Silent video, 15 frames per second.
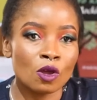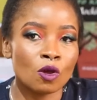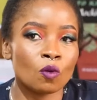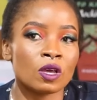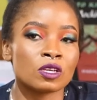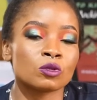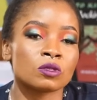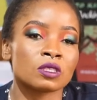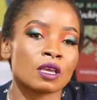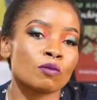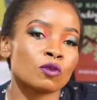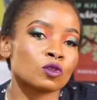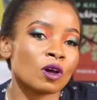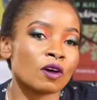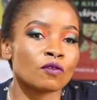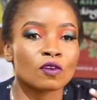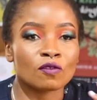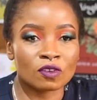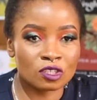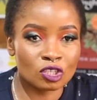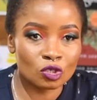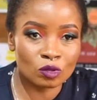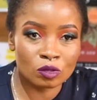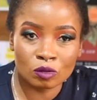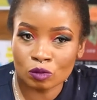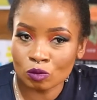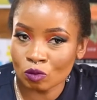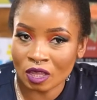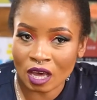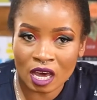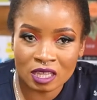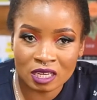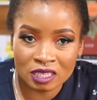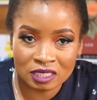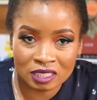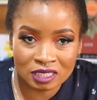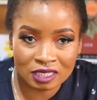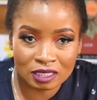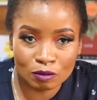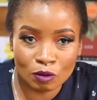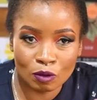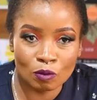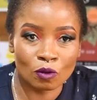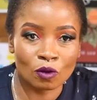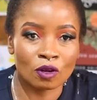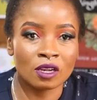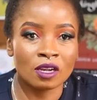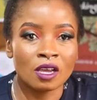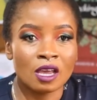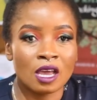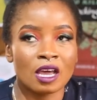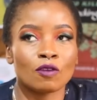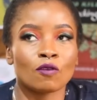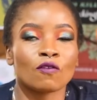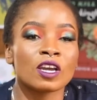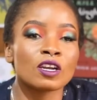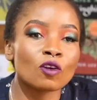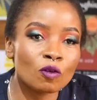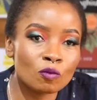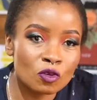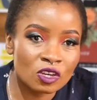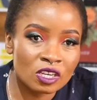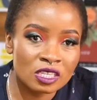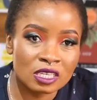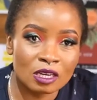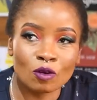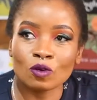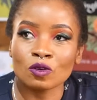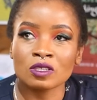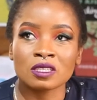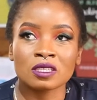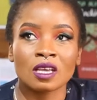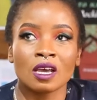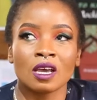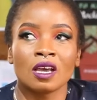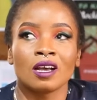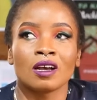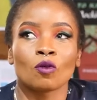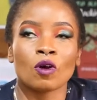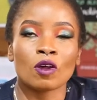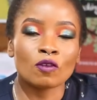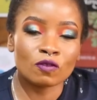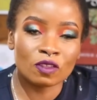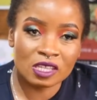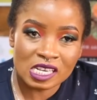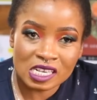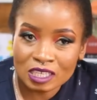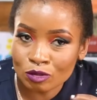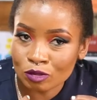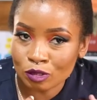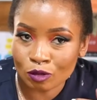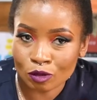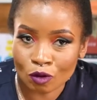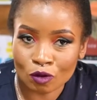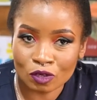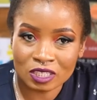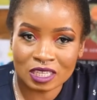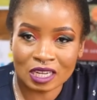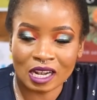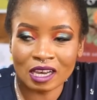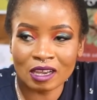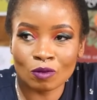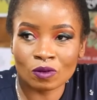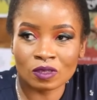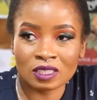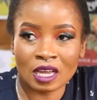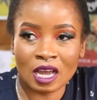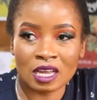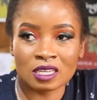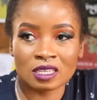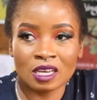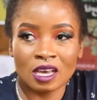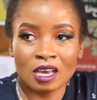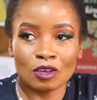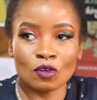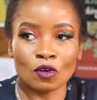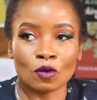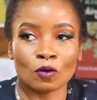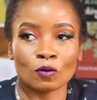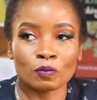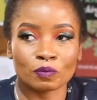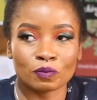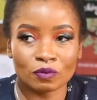where she was able to have conversations with other intersex people and find community. Because one of the things she was told constantly was that, you know,